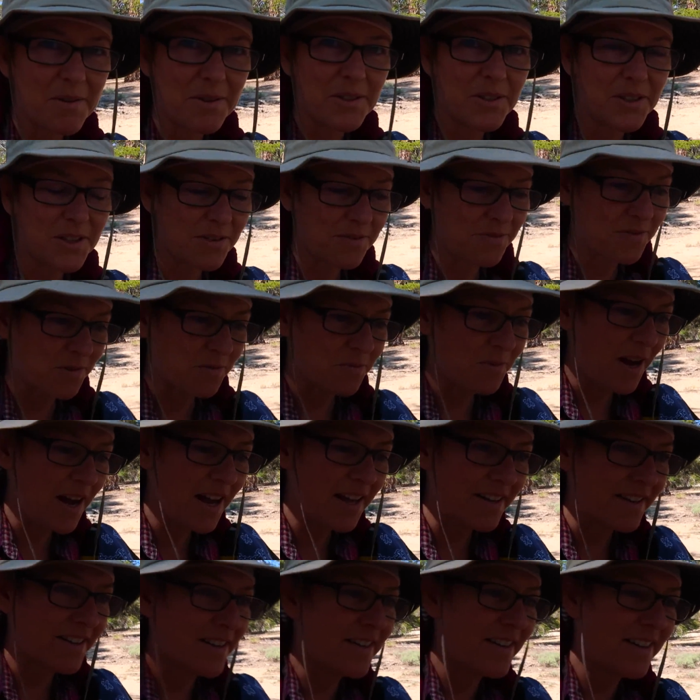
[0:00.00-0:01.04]
were looking for
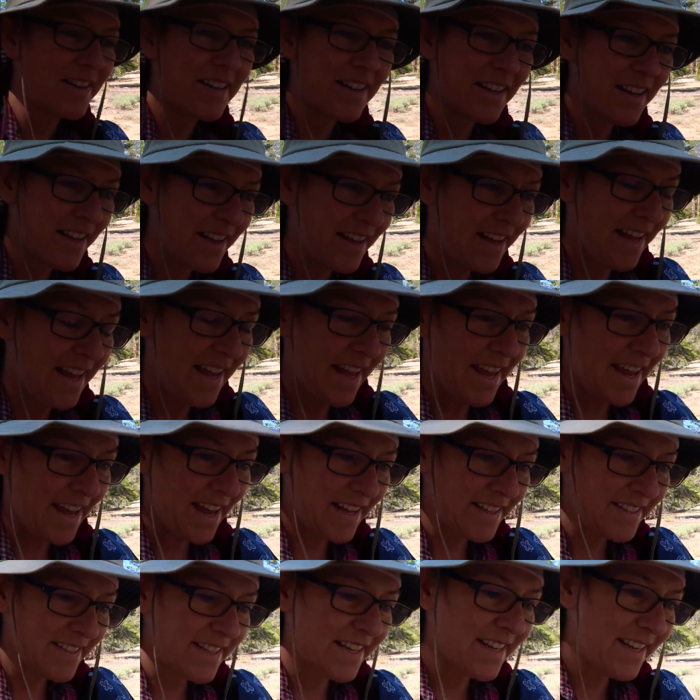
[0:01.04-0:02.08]
water
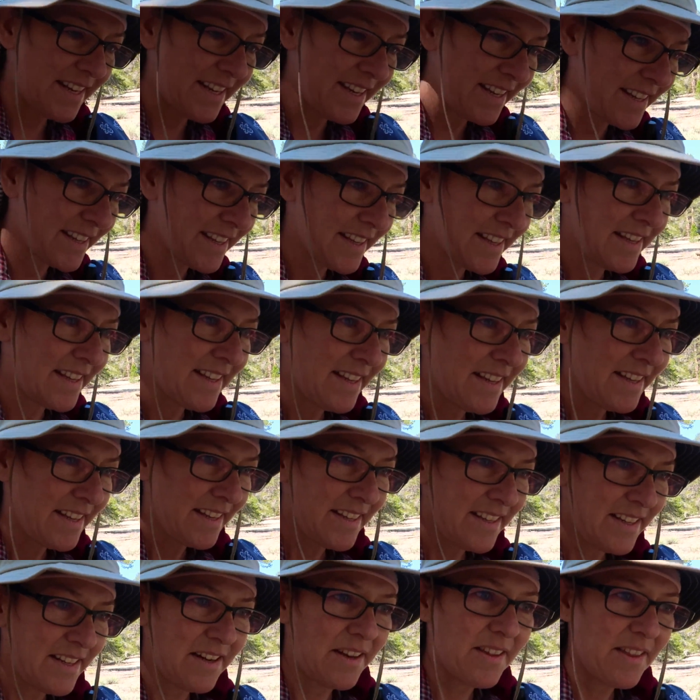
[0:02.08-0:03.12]
and,
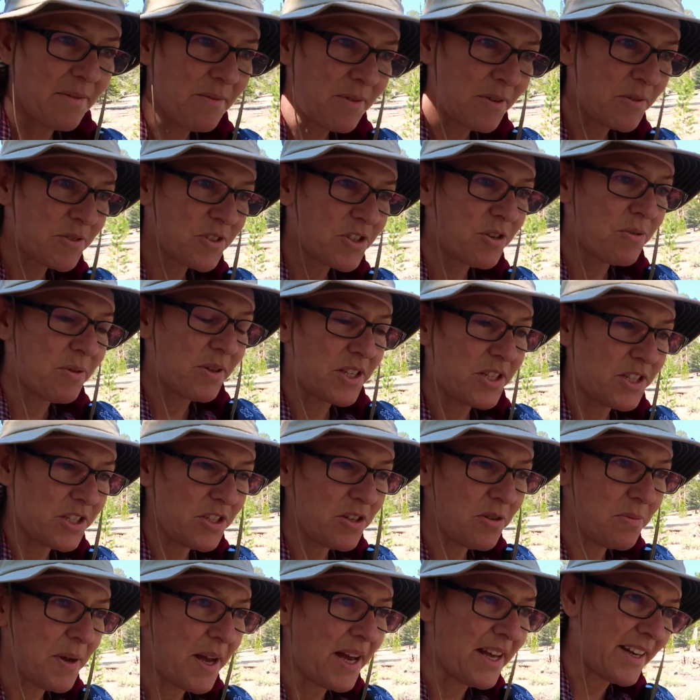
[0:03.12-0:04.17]
they weren't sure what to
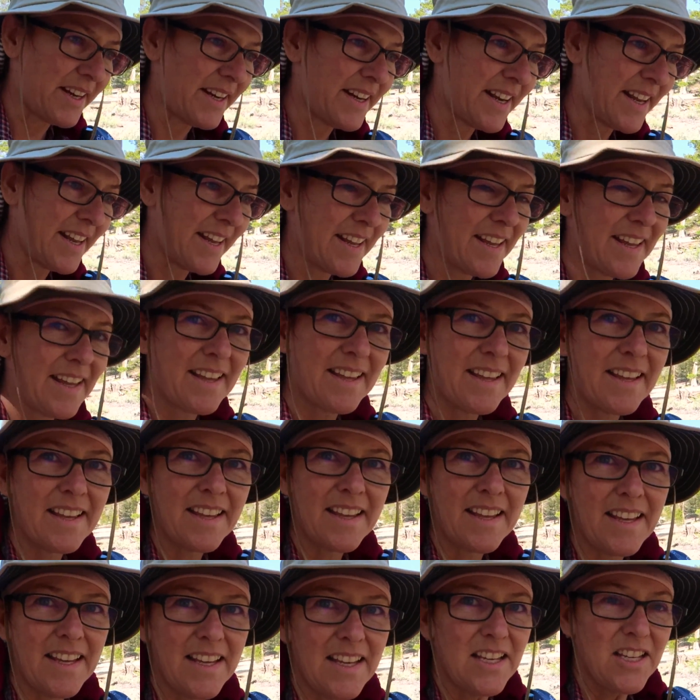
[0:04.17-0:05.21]
do about it.
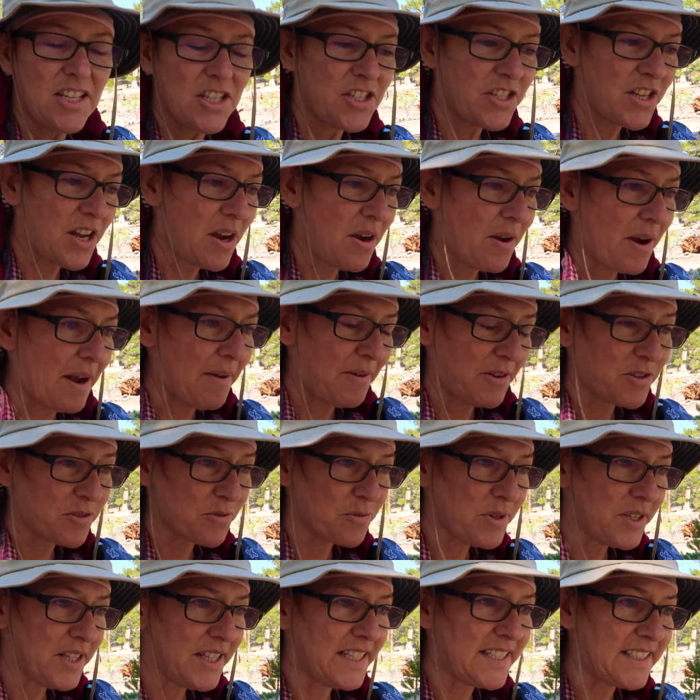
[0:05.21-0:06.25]
So I was
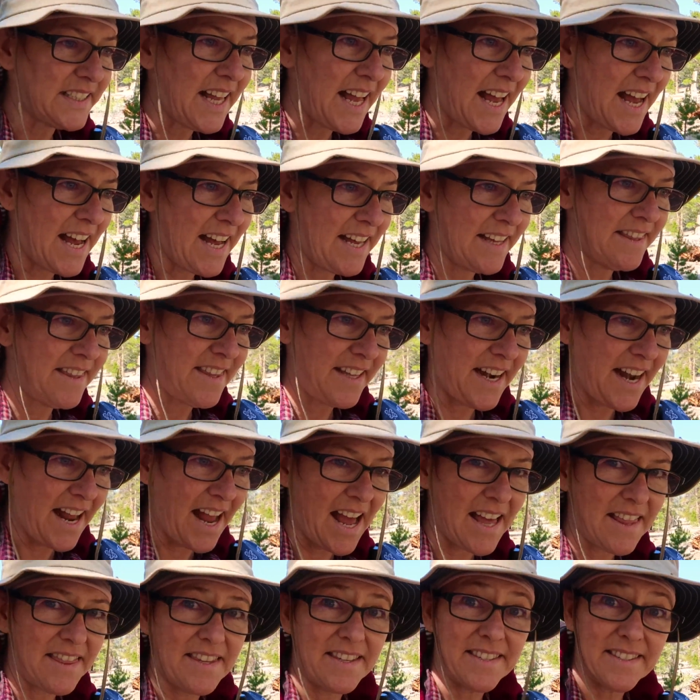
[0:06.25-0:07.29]
really glad that I
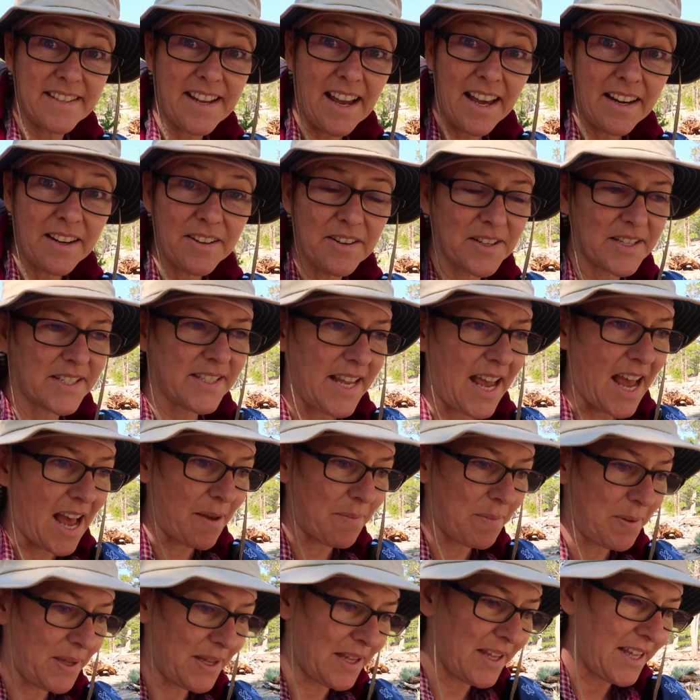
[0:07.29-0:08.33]
had this Guthooks
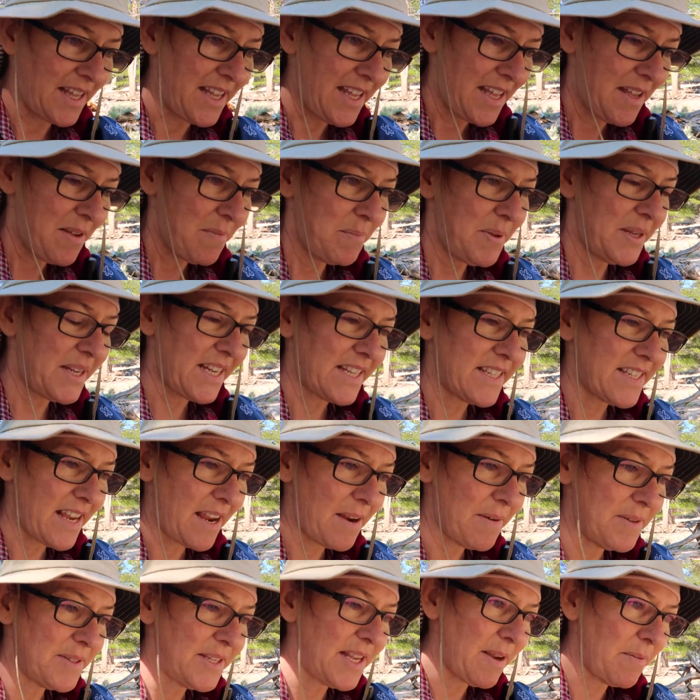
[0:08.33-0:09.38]
app, because
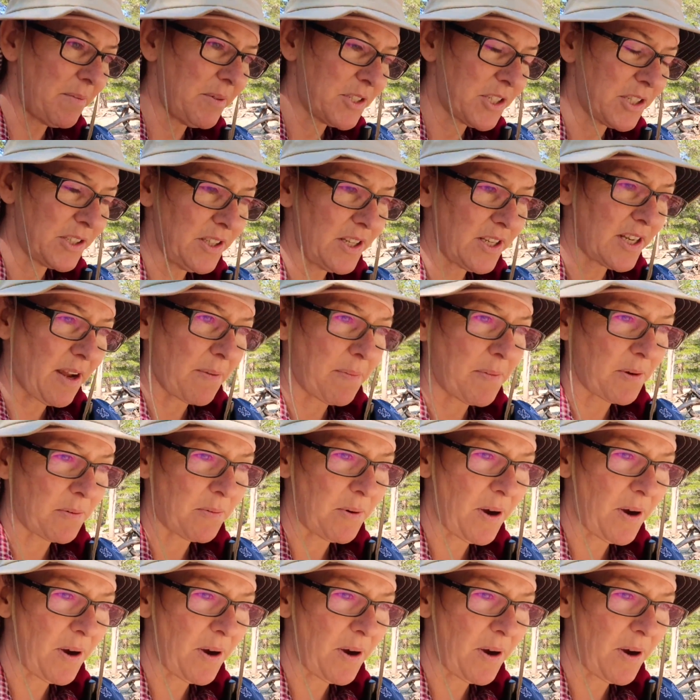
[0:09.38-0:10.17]
I was able to look up the